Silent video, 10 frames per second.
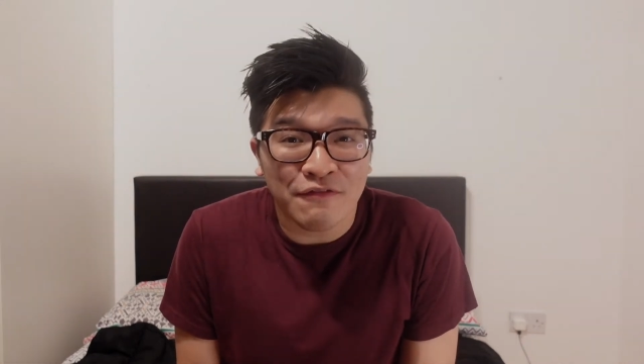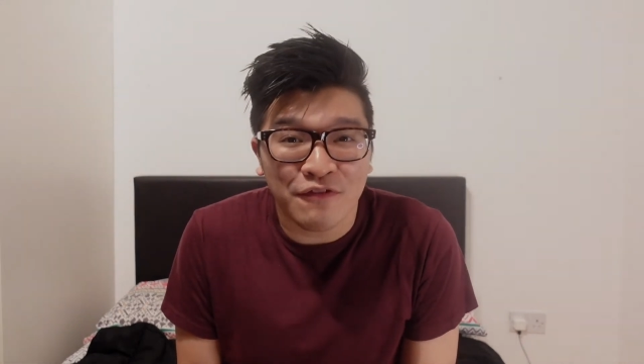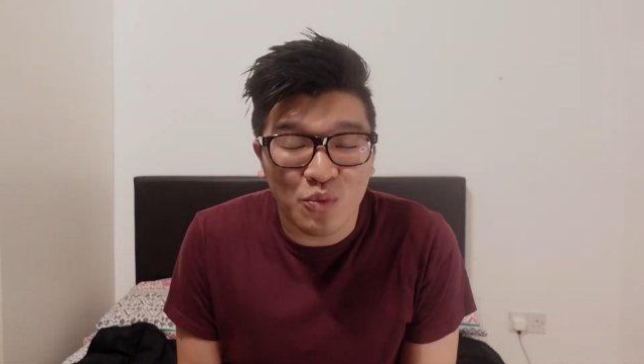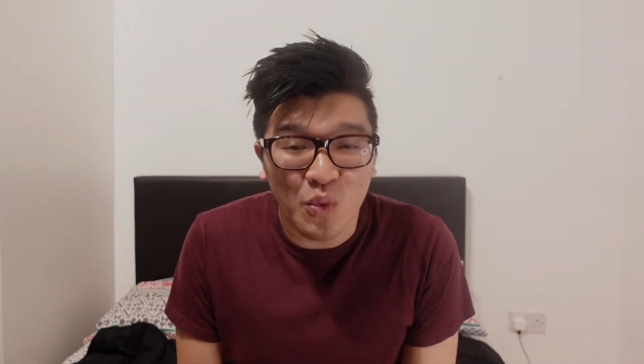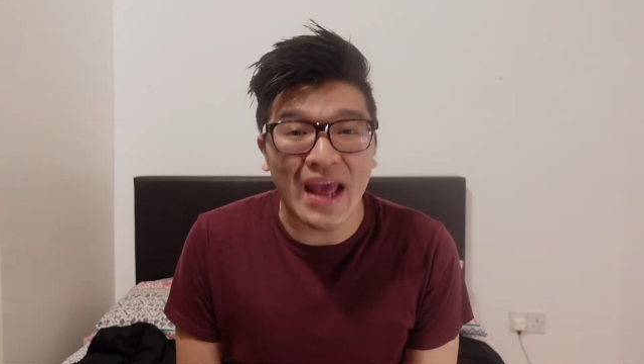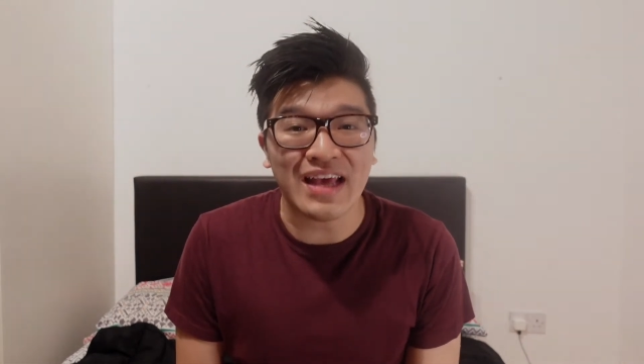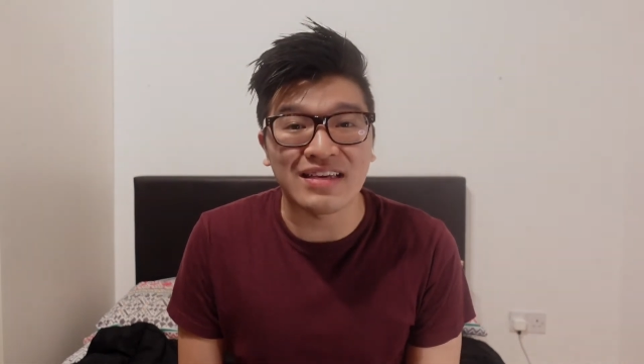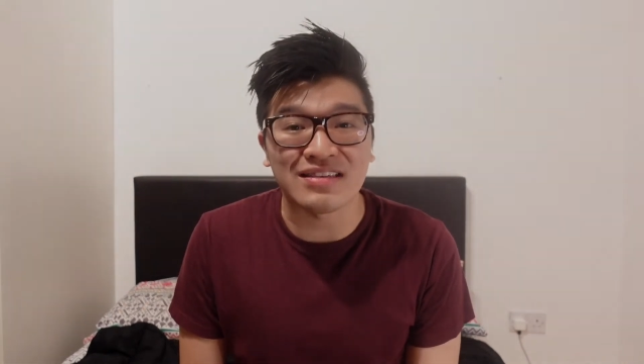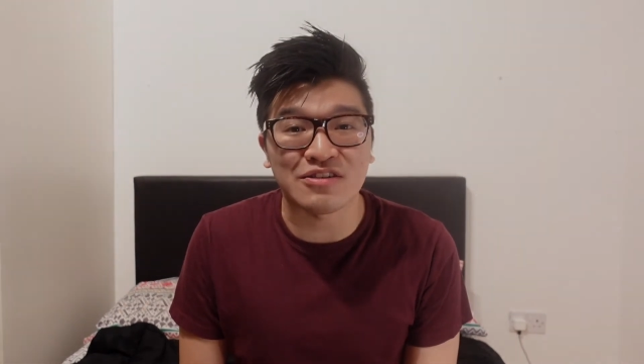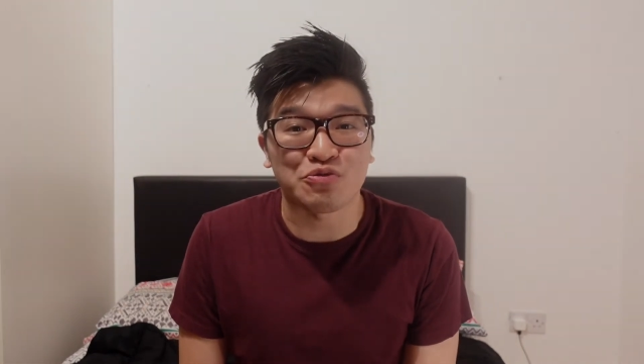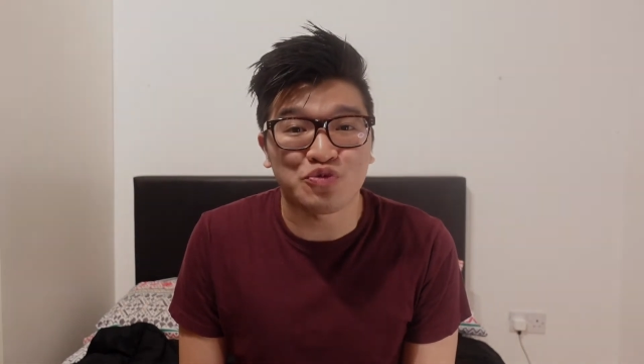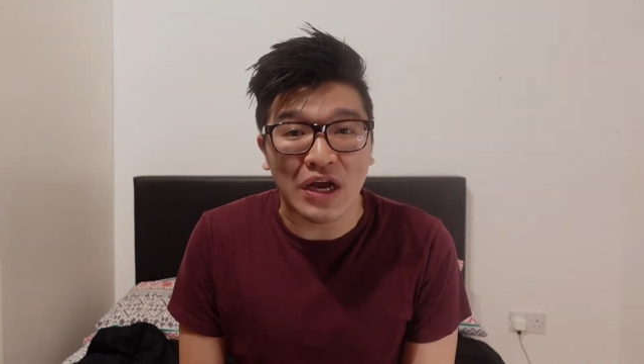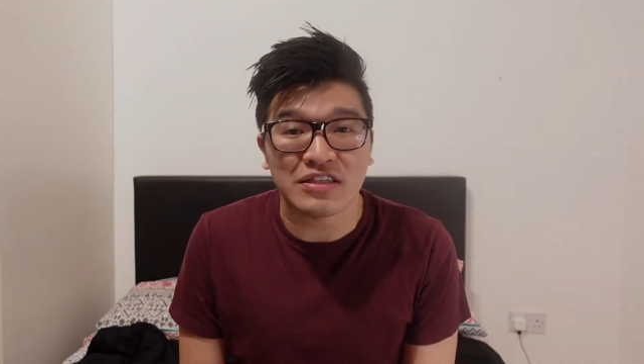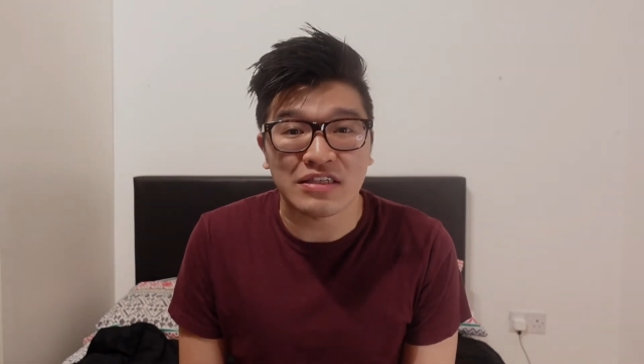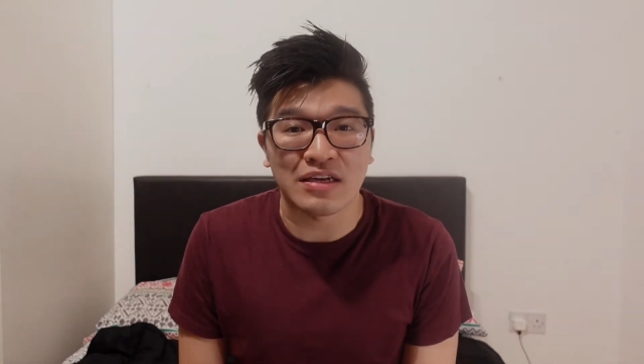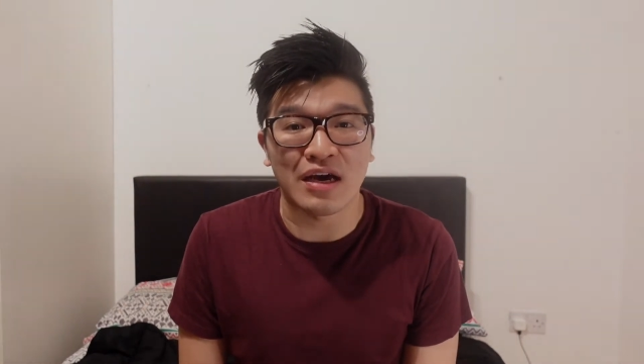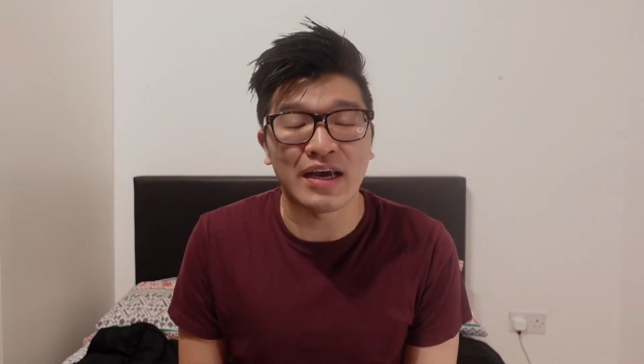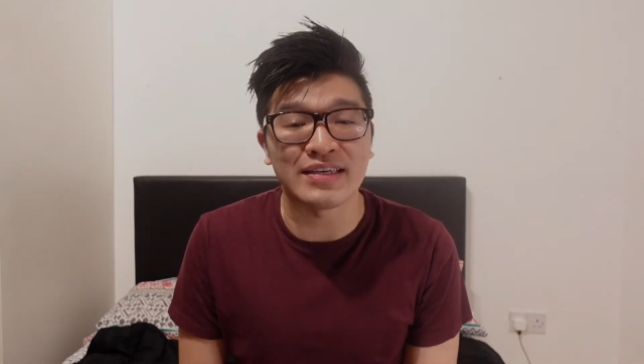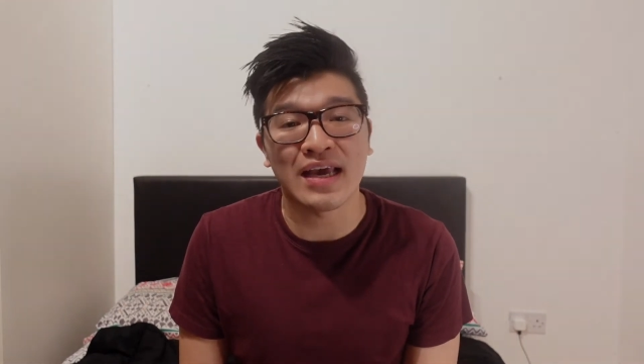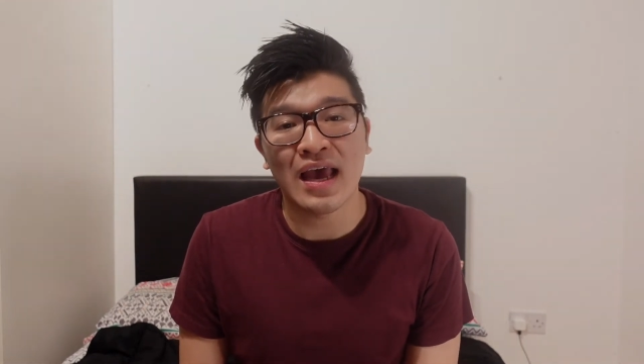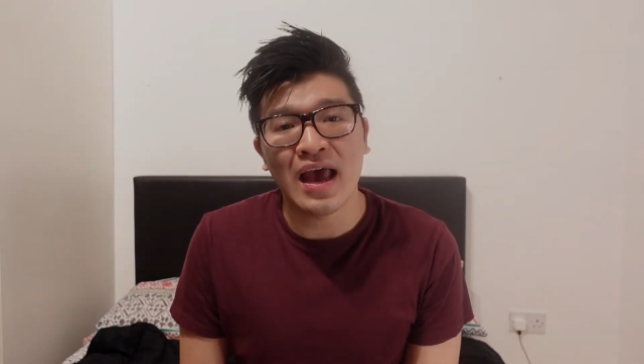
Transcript: for ways to rationalize